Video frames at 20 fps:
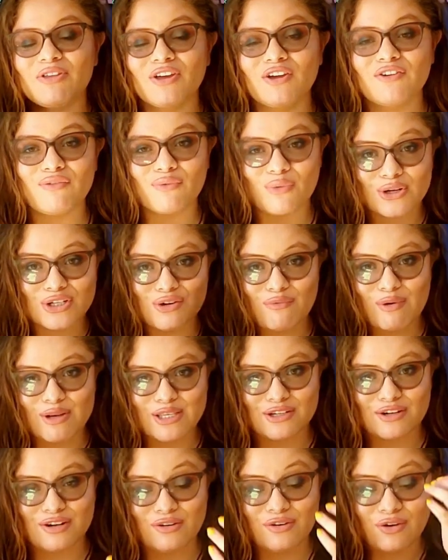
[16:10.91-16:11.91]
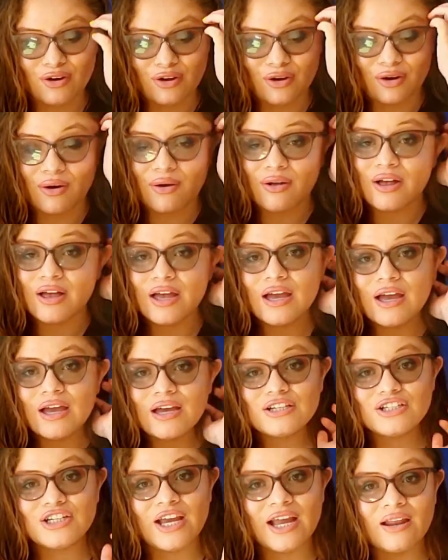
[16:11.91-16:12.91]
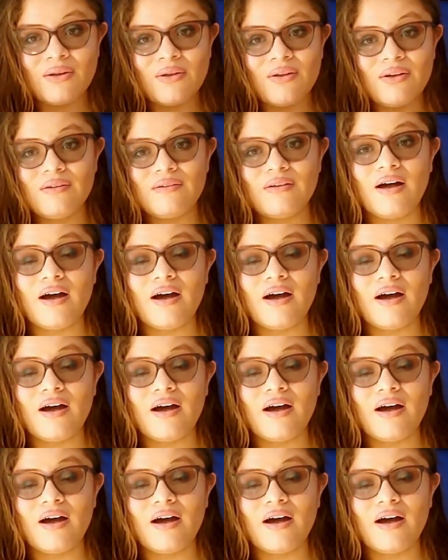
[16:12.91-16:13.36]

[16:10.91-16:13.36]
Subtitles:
Thank you for watching Resident Nerdy Girl channel.